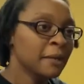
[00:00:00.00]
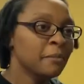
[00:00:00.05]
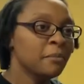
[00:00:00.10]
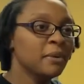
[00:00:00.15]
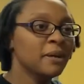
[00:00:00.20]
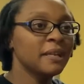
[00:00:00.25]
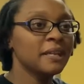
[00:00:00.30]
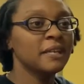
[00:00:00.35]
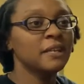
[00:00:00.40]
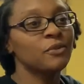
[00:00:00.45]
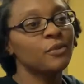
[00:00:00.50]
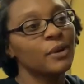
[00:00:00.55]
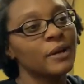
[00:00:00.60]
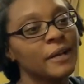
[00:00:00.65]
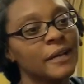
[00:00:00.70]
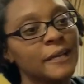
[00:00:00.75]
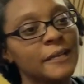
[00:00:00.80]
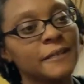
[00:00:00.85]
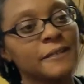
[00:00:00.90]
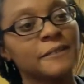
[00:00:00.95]
But
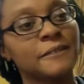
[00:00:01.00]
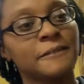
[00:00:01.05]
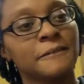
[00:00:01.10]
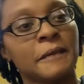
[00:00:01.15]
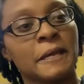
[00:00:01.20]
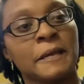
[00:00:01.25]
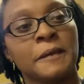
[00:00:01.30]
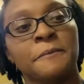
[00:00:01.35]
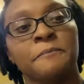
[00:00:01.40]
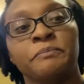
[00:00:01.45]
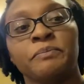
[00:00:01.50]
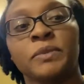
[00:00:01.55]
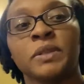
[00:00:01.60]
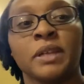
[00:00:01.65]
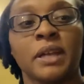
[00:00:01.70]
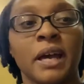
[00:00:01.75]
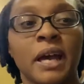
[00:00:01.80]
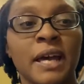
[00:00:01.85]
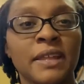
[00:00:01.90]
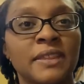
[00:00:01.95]
anyways,
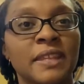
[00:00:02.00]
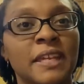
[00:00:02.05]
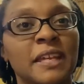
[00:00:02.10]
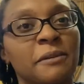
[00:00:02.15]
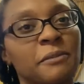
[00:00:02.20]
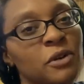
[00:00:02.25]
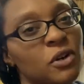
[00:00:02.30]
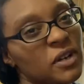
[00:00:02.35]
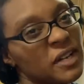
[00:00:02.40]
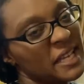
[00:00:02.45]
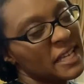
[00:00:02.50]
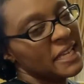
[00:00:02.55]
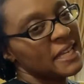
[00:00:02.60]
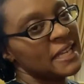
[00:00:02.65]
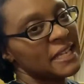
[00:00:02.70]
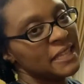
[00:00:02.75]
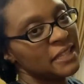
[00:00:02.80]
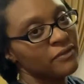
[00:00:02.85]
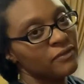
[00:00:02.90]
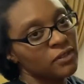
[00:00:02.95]
I think I'm going to
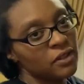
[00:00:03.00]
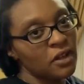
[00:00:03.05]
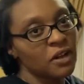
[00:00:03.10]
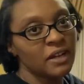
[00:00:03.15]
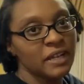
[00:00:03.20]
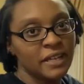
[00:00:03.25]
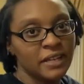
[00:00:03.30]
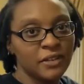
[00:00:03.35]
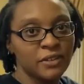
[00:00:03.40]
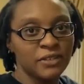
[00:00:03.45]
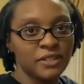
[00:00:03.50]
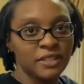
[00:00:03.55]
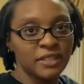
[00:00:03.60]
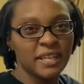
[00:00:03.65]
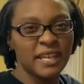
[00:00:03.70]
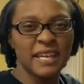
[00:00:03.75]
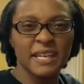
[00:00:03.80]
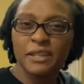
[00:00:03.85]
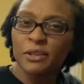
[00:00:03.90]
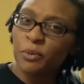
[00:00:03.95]
end the vlog here today.